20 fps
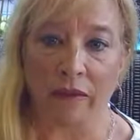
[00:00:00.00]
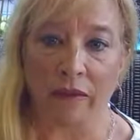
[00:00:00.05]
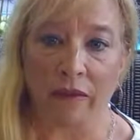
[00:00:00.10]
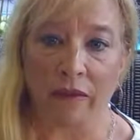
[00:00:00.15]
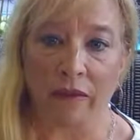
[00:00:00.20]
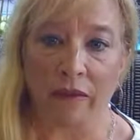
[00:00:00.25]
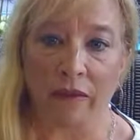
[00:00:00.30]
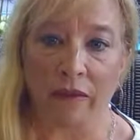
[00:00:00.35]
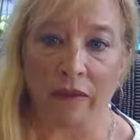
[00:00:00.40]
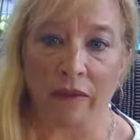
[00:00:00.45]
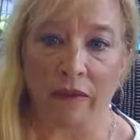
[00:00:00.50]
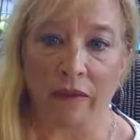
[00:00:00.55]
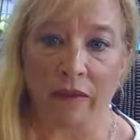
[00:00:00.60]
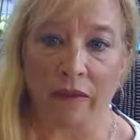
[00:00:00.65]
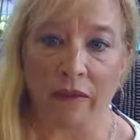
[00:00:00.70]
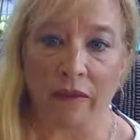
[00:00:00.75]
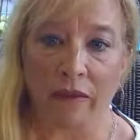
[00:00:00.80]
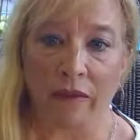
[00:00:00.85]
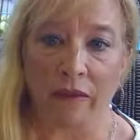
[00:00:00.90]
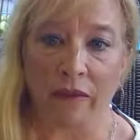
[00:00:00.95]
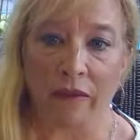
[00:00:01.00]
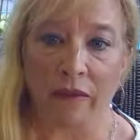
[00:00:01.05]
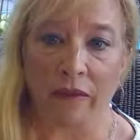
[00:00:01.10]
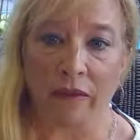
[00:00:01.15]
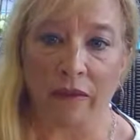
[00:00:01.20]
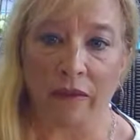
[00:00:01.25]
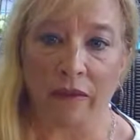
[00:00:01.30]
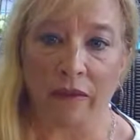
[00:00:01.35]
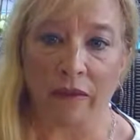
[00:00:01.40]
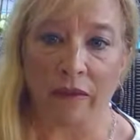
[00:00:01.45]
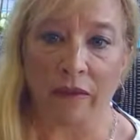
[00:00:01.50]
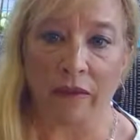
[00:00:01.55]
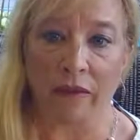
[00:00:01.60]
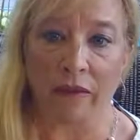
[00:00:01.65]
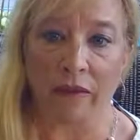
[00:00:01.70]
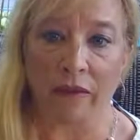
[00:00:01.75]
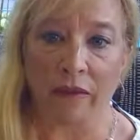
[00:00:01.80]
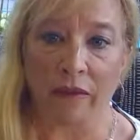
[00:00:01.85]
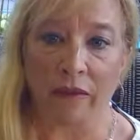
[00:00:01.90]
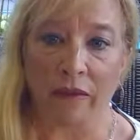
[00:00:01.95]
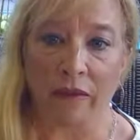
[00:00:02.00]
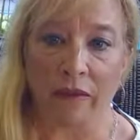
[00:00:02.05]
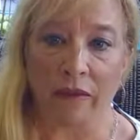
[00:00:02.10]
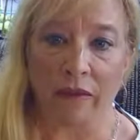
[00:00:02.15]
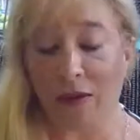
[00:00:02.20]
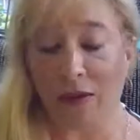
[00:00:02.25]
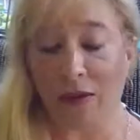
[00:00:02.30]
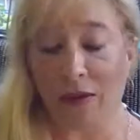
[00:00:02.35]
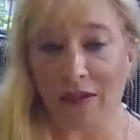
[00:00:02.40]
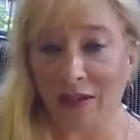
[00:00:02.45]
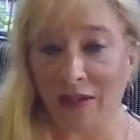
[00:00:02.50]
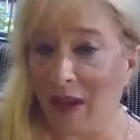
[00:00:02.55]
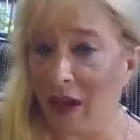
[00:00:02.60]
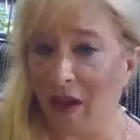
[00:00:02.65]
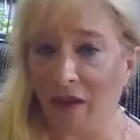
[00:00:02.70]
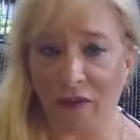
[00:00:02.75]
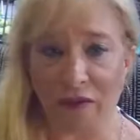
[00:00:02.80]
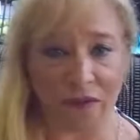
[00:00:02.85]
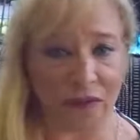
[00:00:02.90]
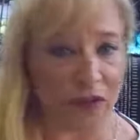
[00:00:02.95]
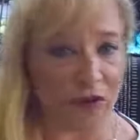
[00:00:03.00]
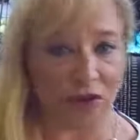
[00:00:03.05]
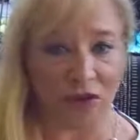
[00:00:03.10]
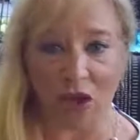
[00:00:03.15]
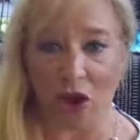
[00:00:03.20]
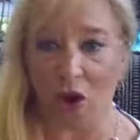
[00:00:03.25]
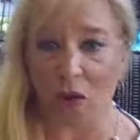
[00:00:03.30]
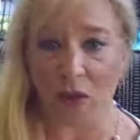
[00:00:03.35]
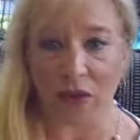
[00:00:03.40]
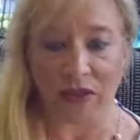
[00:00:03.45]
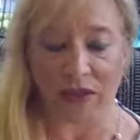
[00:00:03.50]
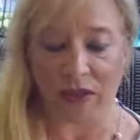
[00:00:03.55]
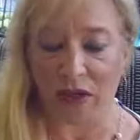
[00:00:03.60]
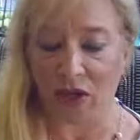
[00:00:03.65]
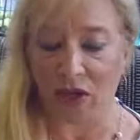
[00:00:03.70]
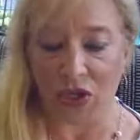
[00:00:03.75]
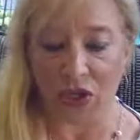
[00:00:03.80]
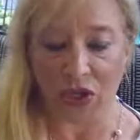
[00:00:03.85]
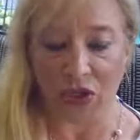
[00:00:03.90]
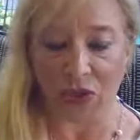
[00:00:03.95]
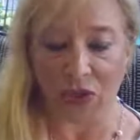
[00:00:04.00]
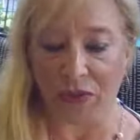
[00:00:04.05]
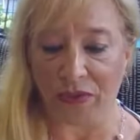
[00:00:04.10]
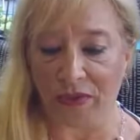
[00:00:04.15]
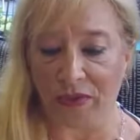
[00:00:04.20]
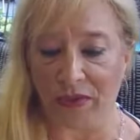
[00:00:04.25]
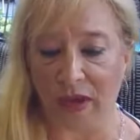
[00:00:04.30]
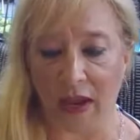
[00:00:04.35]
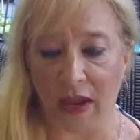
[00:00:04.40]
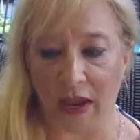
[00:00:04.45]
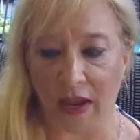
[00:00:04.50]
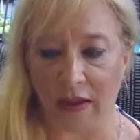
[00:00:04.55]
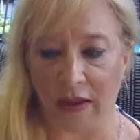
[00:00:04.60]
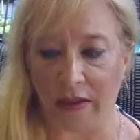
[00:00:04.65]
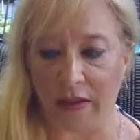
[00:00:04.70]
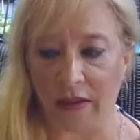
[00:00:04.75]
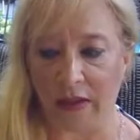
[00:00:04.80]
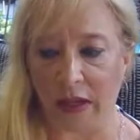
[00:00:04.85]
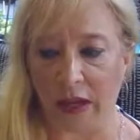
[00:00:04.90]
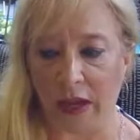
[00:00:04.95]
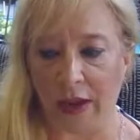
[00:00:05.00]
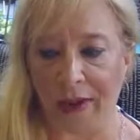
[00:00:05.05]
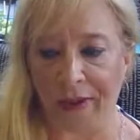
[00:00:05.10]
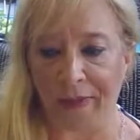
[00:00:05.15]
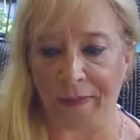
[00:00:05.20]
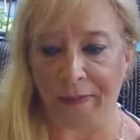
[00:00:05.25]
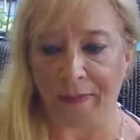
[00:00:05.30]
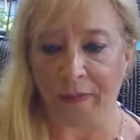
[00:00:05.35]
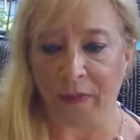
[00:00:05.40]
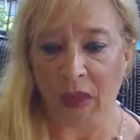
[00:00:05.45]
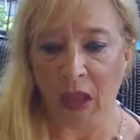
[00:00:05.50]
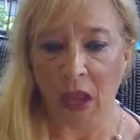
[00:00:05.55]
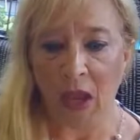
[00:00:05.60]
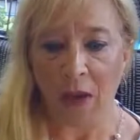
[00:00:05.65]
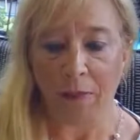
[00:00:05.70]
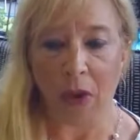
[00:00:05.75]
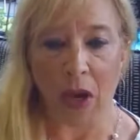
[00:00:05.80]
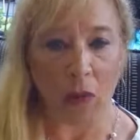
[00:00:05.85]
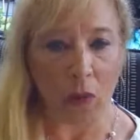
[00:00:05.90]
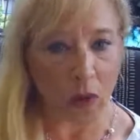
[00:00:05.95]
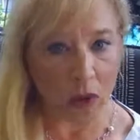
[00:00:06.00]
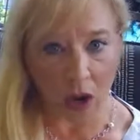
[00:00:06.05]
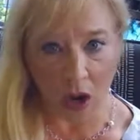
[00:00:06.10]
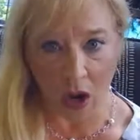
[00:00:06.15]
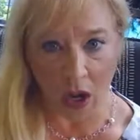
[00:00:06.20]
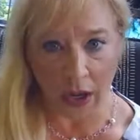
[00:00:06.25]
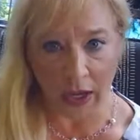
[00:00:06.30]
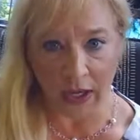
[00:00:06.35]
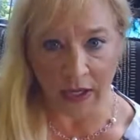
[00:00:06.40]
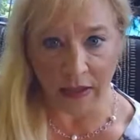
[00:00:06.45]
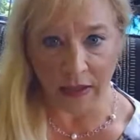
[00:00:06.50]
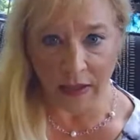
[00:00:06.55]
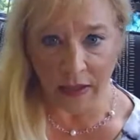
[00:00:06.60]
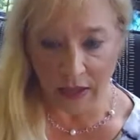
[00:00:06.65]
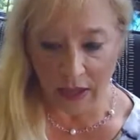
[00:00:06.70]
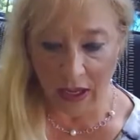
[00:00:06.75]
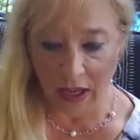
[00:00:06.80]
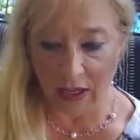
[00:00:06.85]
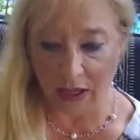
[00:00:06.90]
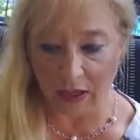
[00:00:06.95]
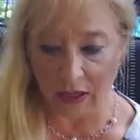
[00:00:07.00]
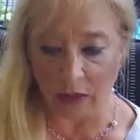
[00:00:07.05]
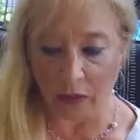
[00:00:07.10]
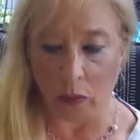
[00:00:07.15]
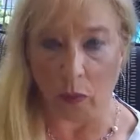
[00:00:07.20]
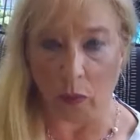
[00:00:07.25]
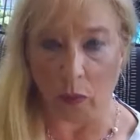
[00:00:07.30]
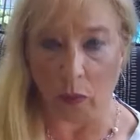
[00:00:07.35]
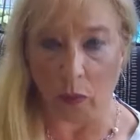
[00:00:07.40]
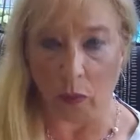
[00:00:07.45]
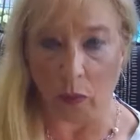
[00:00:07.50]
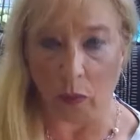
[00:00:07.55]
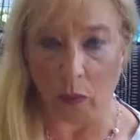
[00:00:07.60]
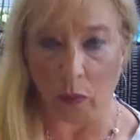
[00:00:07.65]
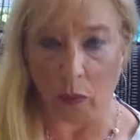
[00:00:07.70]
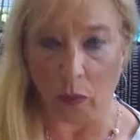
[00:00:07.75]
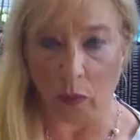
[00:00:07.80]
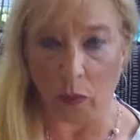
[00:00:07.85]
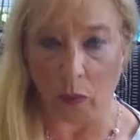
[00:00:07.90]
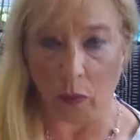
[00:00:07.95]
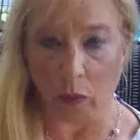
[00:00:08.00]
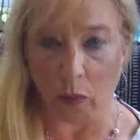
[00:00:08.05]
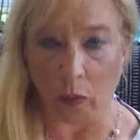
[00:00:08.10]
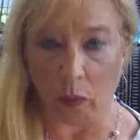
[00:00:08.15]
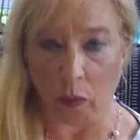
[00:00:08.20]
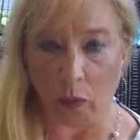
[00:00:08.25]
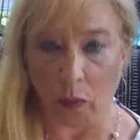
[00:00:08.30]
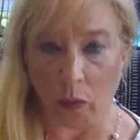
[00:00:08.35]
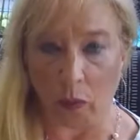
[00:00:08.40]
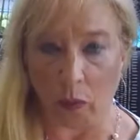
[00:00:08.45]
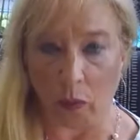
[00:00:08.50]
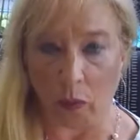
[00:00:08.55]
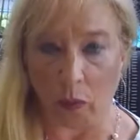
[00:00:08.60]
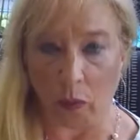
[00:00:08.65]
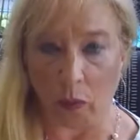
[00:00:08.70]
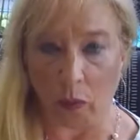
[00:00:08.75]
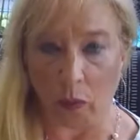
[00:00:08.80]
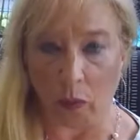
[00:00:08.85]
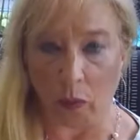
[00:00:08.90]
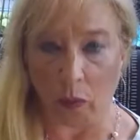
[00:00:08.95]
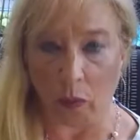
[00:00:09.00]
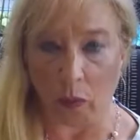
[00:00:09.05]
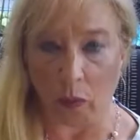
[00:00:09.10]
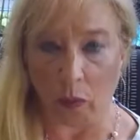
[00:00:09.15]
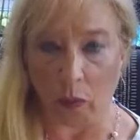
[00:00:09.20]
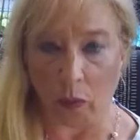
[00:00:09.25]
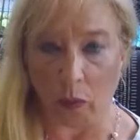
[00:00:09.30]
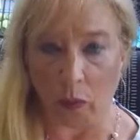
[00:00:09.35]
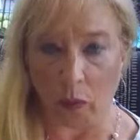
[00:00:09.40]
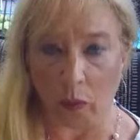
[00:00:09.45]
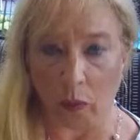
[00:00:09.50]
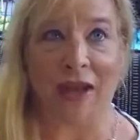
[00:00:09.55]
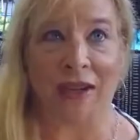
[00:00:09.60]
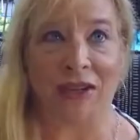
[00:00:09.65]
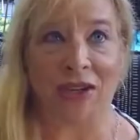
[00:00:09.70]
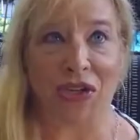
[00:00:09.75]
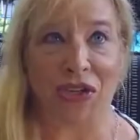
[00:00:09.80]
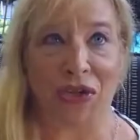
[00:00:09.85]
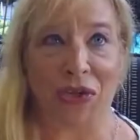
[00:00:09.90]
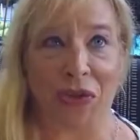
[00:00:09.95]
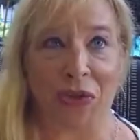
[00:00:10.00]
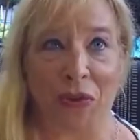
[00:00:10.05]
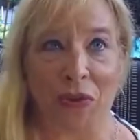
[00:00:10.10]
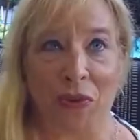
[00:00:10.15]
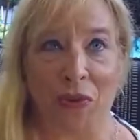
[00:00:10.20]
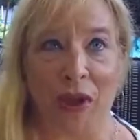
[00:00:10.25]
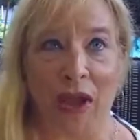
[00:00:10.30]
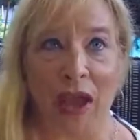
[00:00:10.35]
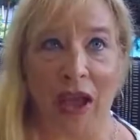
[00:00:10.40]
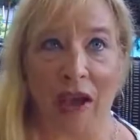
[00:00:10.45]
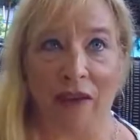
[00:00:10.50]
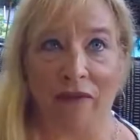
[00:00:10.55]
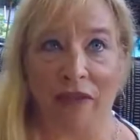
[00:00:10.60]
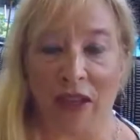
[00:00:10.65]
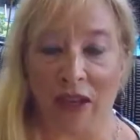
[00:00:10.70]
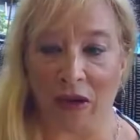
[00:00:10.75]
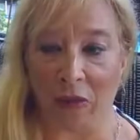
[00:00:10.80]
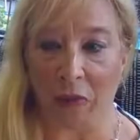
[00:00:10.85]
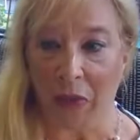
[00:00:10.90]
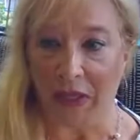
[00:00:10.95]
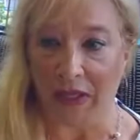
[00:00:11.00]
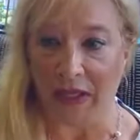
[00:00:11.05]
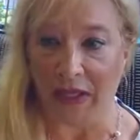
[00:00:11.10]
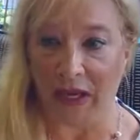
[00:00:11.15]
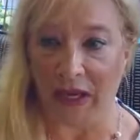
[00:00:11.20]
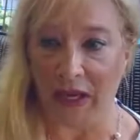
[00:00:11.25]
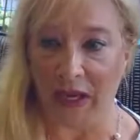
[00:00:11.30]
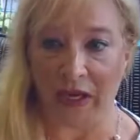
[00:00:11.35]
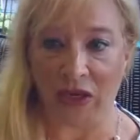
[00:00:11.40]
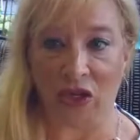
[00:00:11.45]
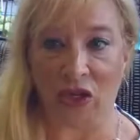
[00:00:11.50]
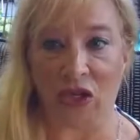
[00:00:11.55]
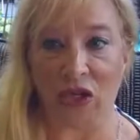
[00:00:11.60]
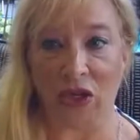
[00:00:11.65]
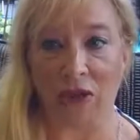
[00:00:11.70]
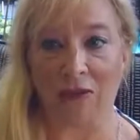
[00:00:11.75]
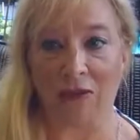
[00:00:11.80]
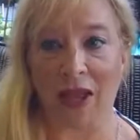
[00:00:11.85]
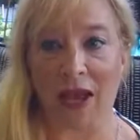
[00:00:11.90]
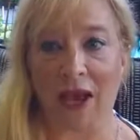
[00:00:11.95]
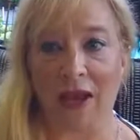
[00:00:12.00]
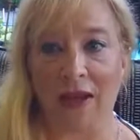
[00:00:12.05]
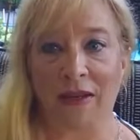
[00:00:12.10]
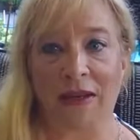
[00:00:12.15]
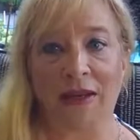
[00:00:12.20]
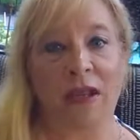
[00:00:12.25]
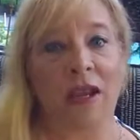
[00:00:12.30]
So of course, with technical stuff, there's always issues, and but we're on it and we are repairing it. So I'm glad to have that ability to do that.